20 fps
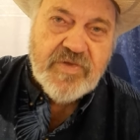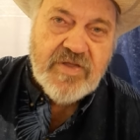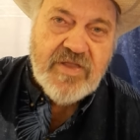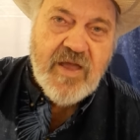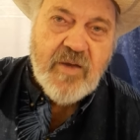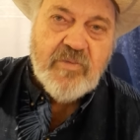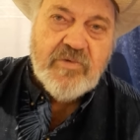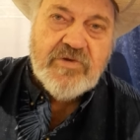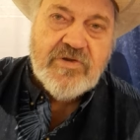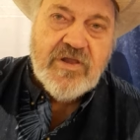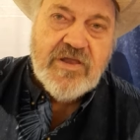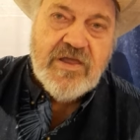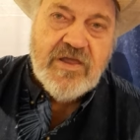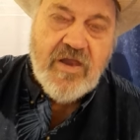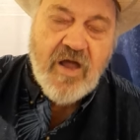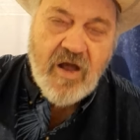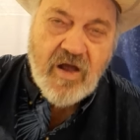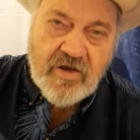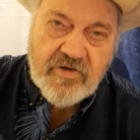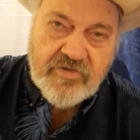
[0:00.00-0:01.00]

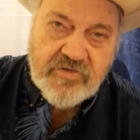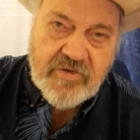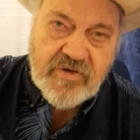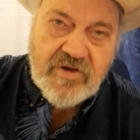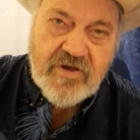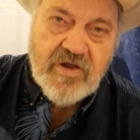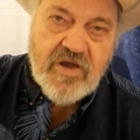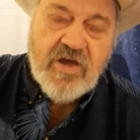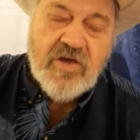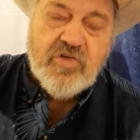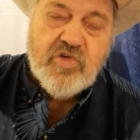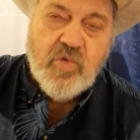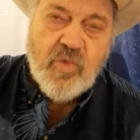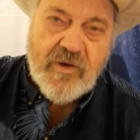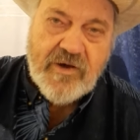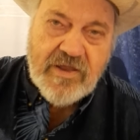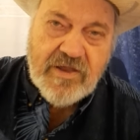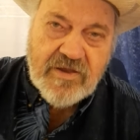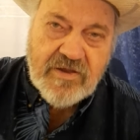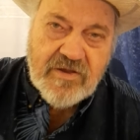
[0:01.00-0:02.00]

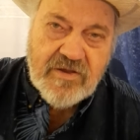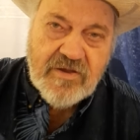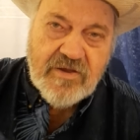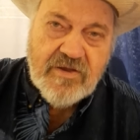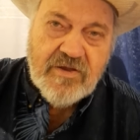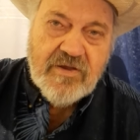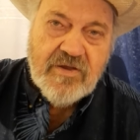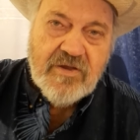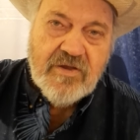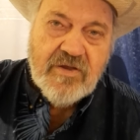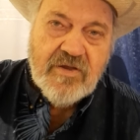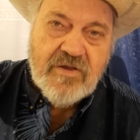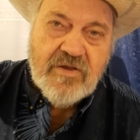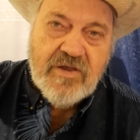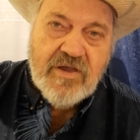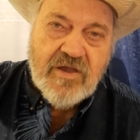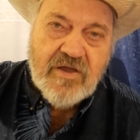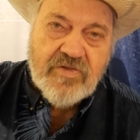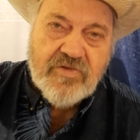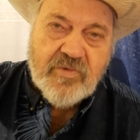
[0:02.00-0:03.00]
320.
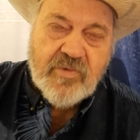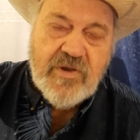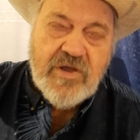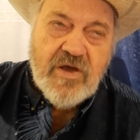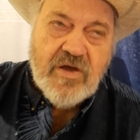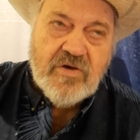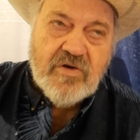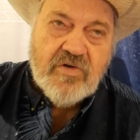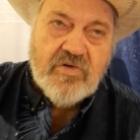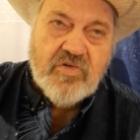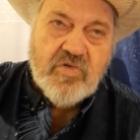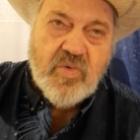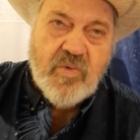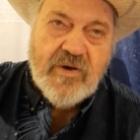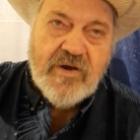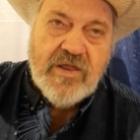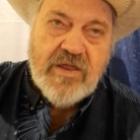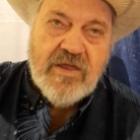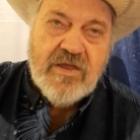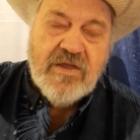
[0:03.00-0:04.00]
Wow. Yeah,
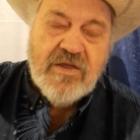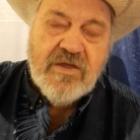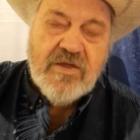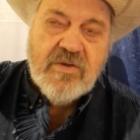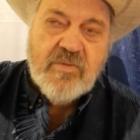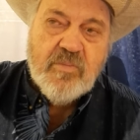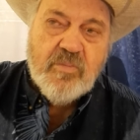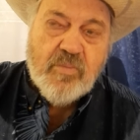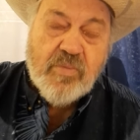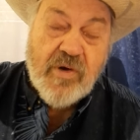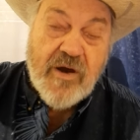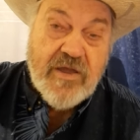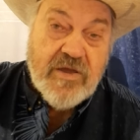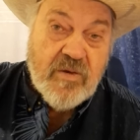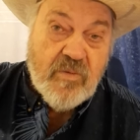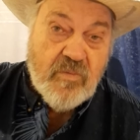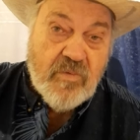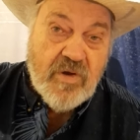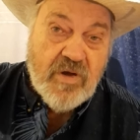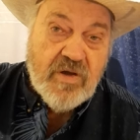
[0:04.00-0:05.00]
320
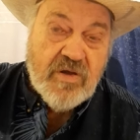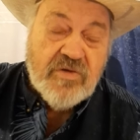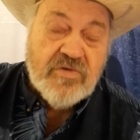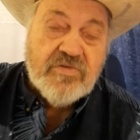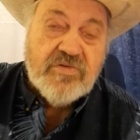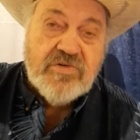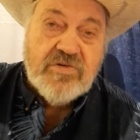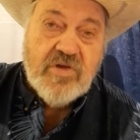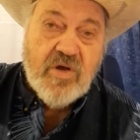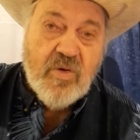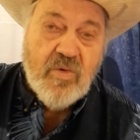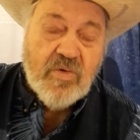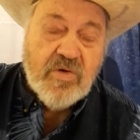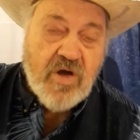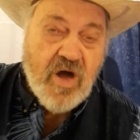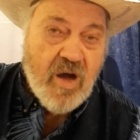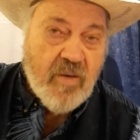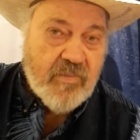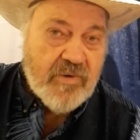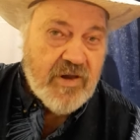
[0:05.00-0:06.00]
break and runs, no
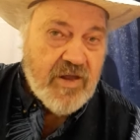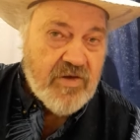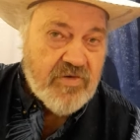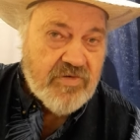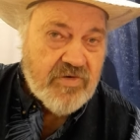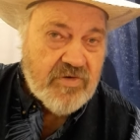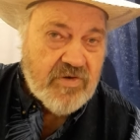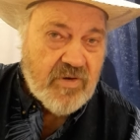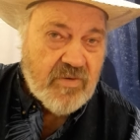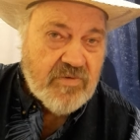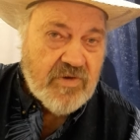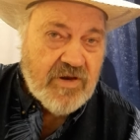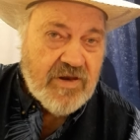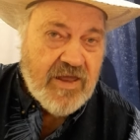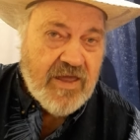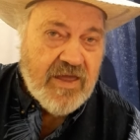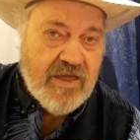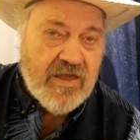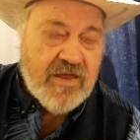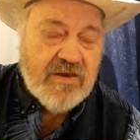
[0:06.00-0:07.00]
combinations on the
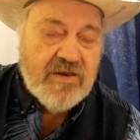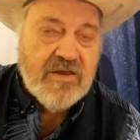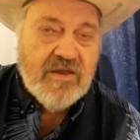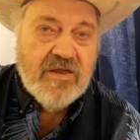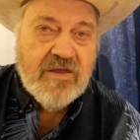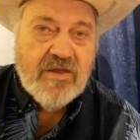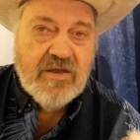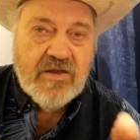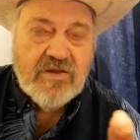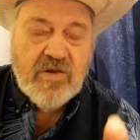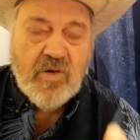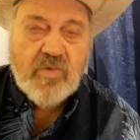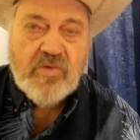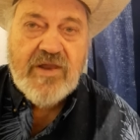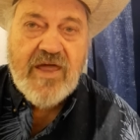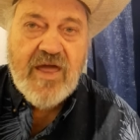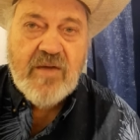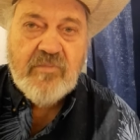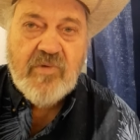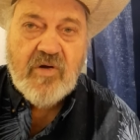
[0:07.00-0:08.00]
nine, no
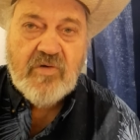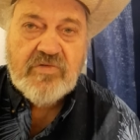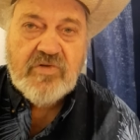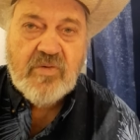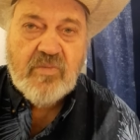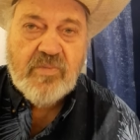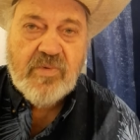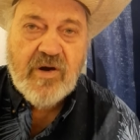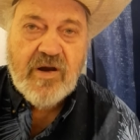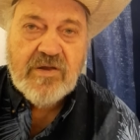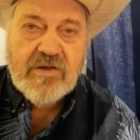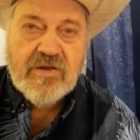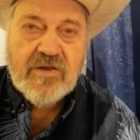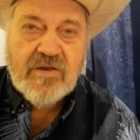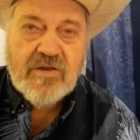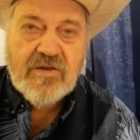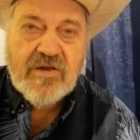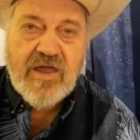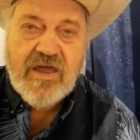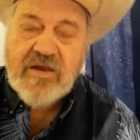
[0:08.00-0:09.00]
nine balls on break.
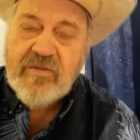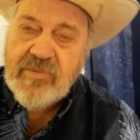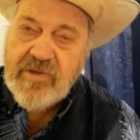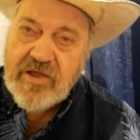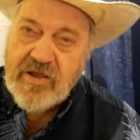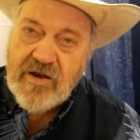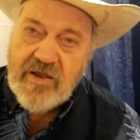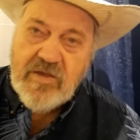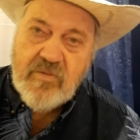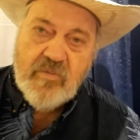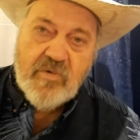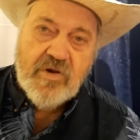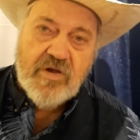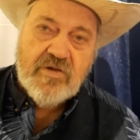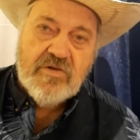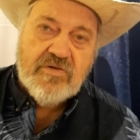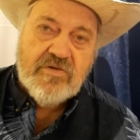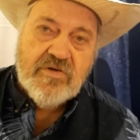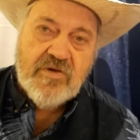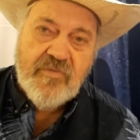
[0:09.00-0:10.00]
Had to be clean
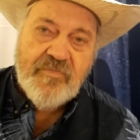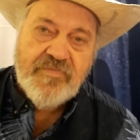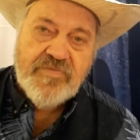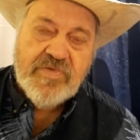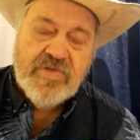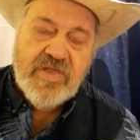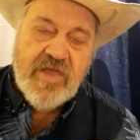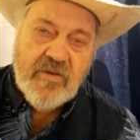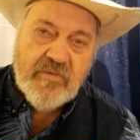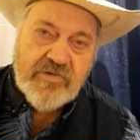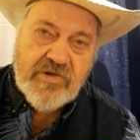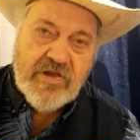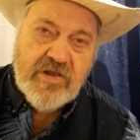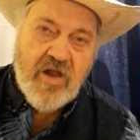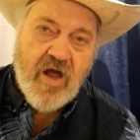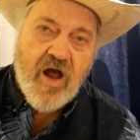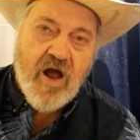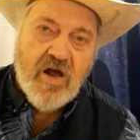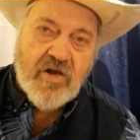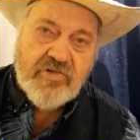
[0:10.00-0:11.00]
runs. And that was
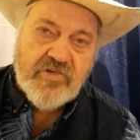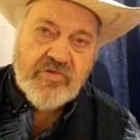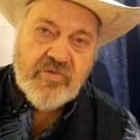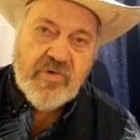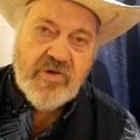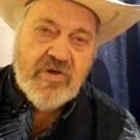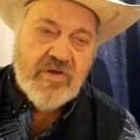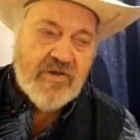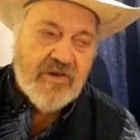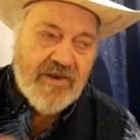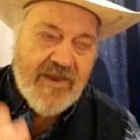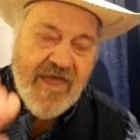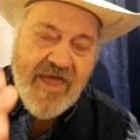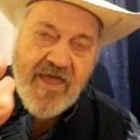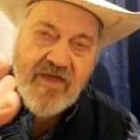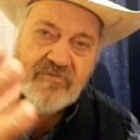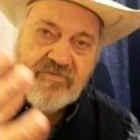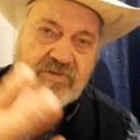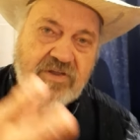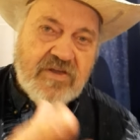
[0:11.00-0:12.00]
in Austria,
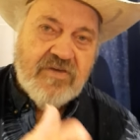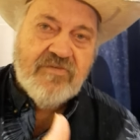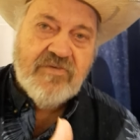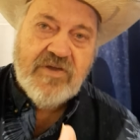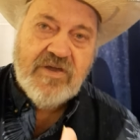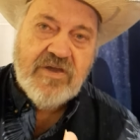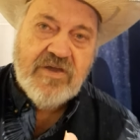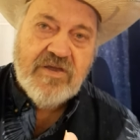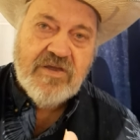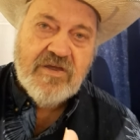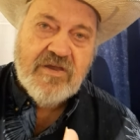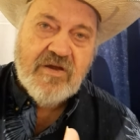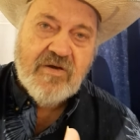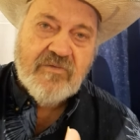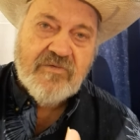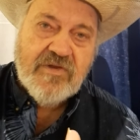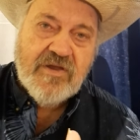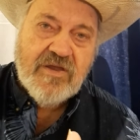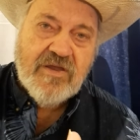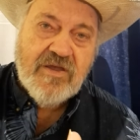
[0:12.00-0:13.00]
live TV and
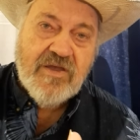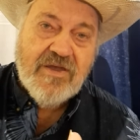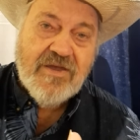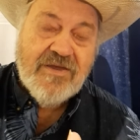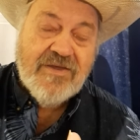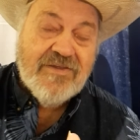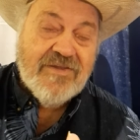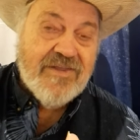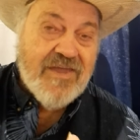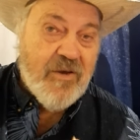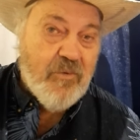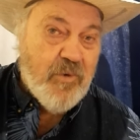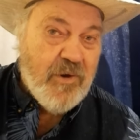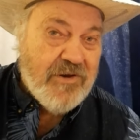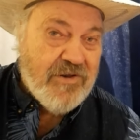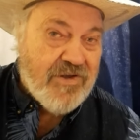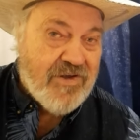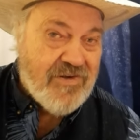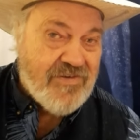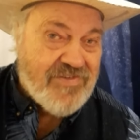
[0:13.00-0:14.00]
everything. It
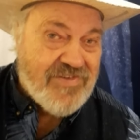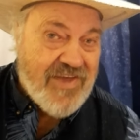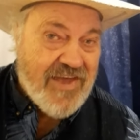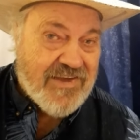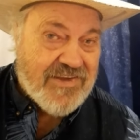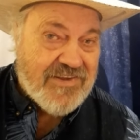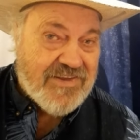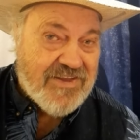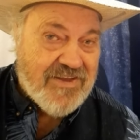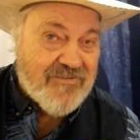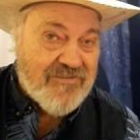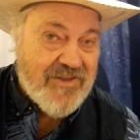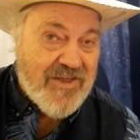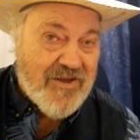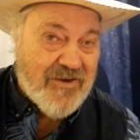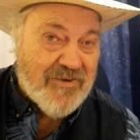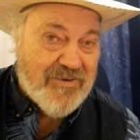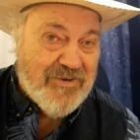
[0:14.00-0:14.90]
wasn't consecutive now.